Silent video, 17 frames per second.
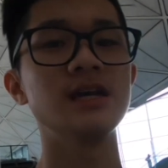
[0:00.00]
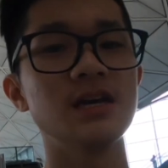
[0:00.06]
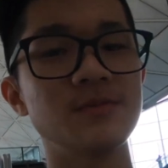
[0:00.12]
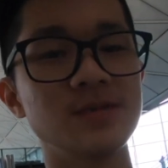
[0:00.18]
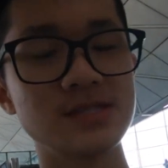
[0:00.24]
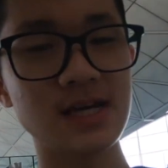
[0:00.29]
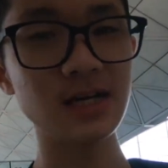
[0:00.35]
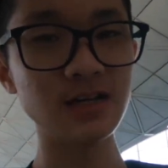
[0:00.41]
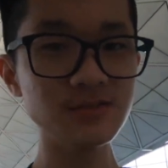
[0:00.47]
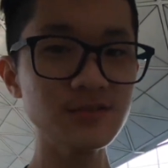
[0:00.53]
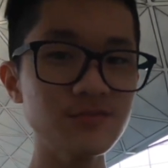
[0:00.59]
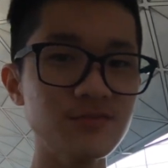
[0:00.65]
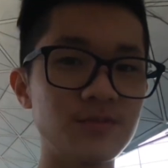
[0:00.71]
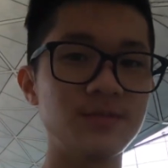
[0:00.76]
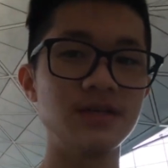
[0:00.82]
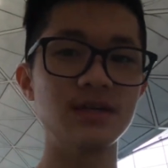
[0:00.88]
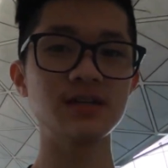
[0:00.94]
is Alvin from
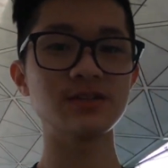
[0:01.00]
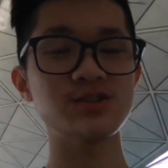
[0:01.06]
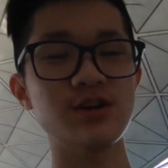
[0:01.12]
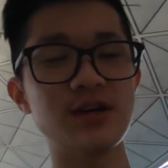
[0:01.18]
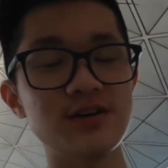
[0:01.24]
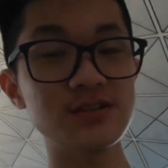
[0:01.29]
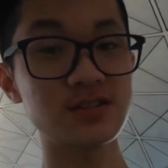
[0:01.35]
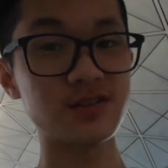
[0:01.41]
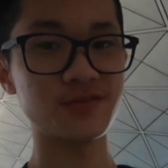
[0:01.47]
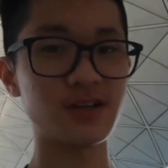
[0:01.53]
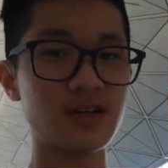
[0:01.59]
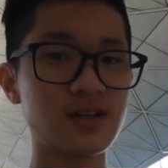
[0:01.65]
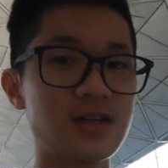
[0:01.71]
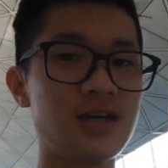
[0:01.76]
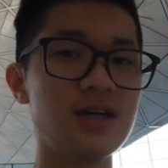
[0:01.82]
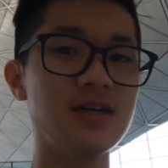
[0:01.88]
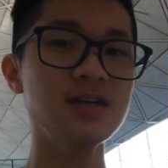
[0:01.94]
Young Charles from Hong
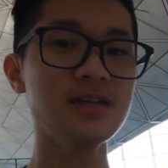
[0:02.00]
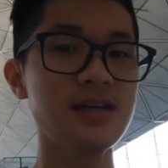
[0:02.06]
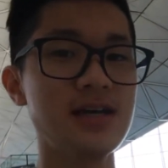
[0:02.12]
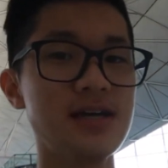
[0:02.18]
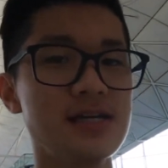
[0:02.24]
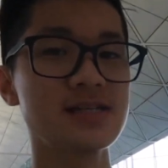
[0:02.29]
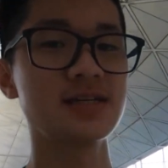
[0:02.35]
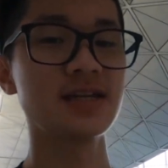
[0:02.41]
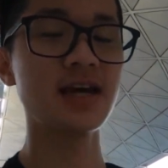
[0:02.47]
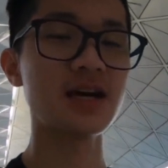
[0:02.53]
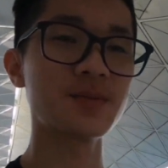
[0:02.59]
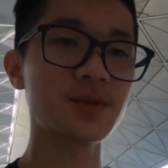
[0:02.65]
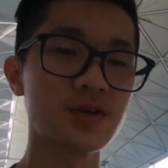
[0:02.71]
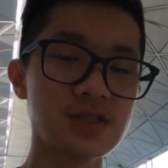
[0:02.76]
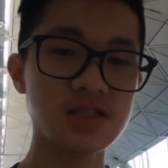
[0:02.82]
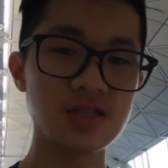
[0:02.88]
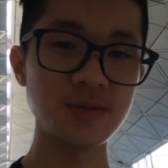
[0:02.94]
Kong. Today I'm
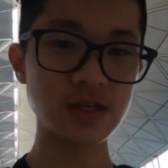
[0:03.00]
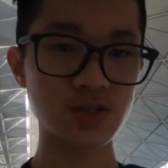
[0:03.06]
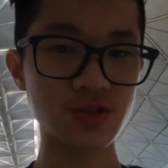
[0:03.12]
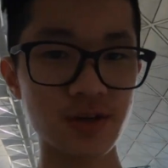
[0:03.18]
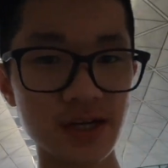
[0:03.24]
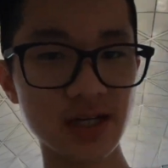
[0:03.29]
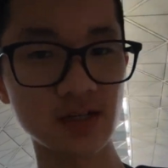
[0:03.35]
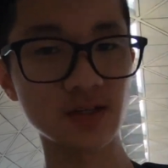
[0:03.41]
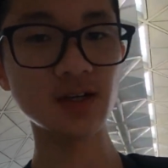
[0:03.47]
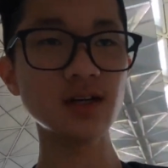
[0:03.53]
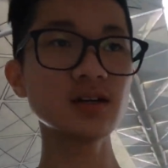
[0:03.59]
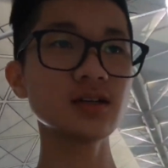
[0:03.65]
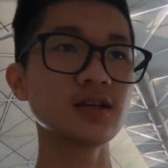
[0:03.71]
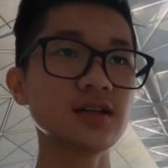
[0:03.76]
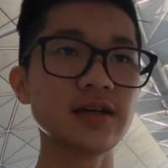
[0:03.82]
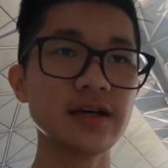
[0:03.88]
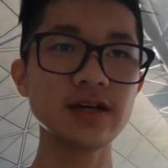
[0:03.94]
going to be trying out Hong
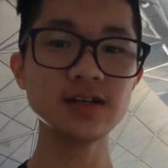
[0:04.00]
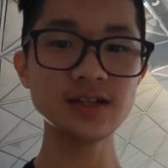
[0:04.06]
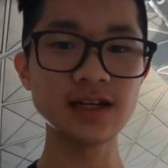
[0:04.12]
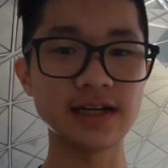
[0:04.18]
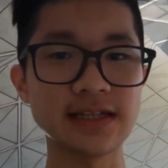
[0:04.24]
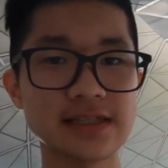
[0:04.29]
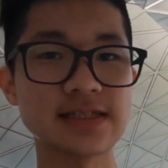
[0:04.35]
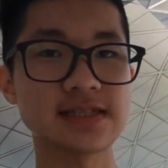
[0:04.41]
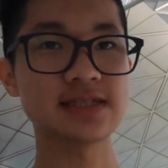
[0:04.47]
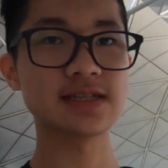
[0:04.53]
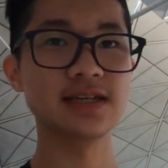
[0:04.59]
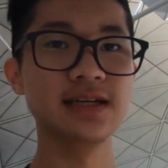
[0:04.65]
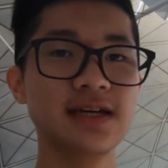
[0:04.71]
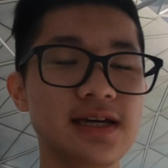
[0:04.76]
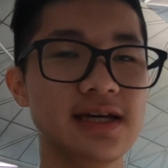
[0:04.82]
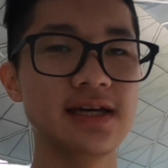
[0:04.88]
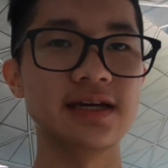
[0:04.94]
Kong Airlines
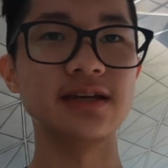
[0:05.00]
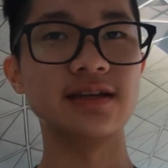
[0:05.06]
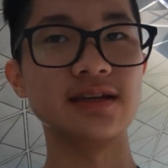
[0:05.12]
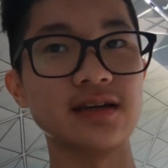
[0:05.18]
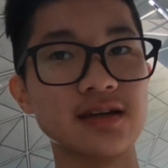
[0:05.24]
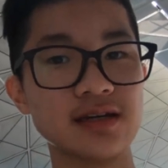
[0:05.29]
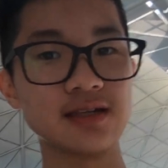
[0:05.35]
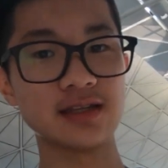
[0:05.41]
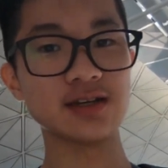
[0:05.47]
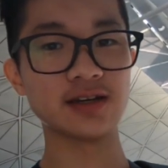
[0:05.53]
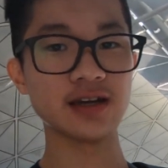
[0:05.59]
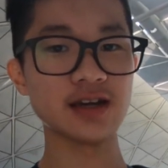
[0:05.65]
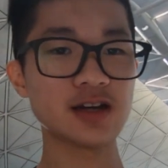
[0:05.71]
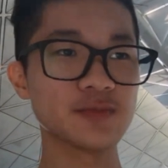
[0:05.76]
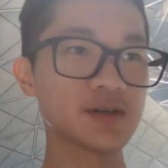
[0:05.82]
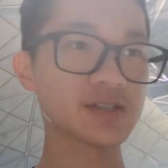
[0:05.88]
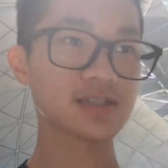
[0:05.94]
in their
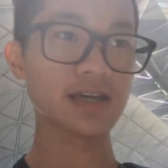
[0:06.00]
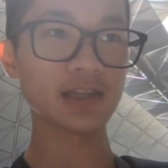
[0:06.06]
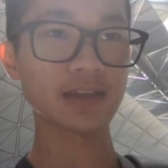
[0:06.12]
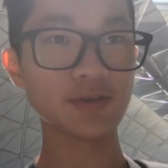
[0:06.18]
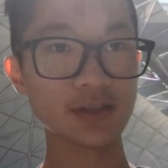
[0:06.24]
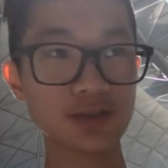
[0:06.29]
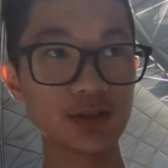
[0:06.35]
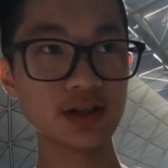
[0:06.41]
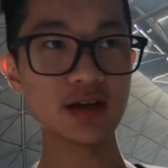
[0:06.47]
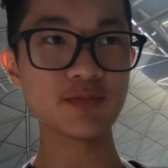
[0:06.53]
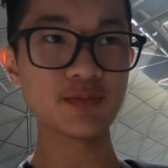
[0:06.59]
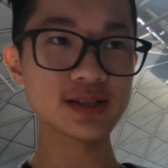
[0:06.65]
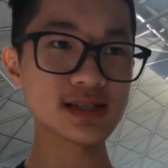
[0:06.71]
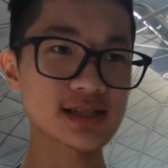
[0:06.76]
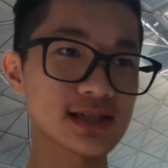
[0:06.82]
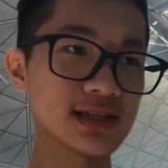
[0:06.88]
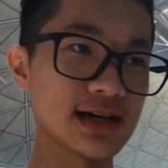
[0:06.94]
Airbus A330
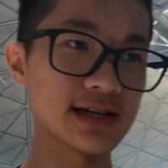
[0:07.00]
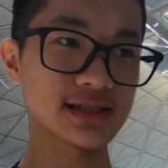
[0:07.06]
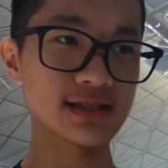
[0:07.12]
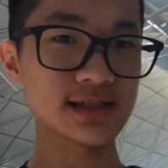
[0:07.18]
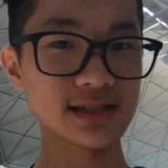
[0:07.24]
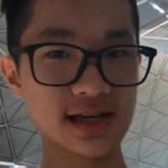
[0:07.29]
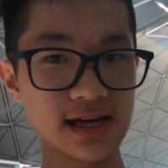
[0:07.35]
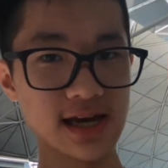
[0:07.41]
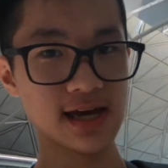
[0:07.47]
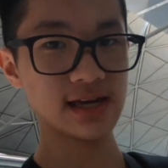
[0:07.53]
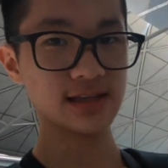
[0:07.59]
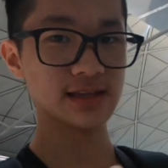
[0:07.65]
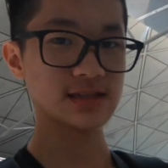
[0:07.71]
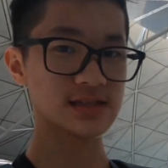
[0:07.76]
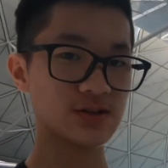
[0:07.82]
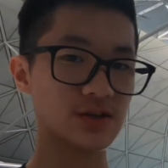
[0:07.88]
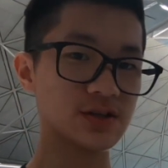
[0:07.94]
business class. This
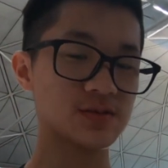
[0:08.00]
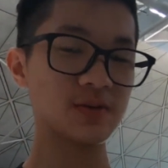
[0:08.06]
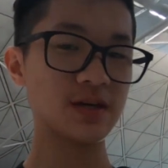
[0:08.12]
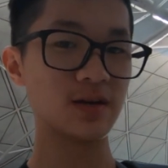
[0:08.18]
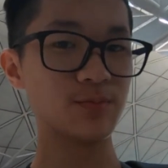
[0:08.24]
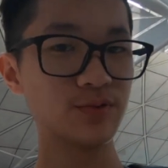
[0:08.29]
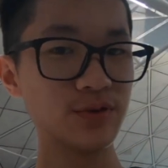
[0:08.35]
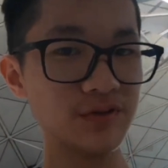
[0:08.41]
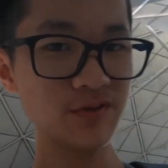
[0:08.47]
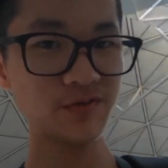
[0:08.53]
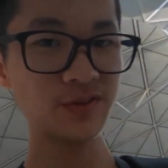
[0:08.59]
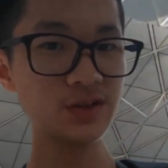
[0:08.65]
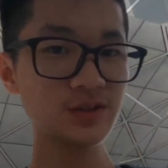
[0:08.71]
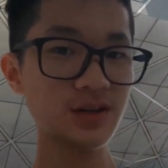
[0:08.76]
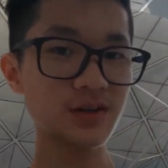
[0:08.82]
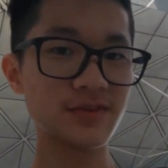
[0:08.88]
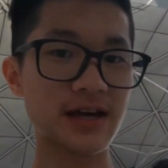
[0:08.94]
is going to be a brief review
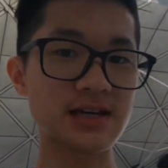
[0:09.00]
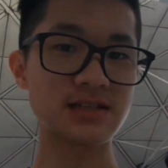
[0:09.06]
of that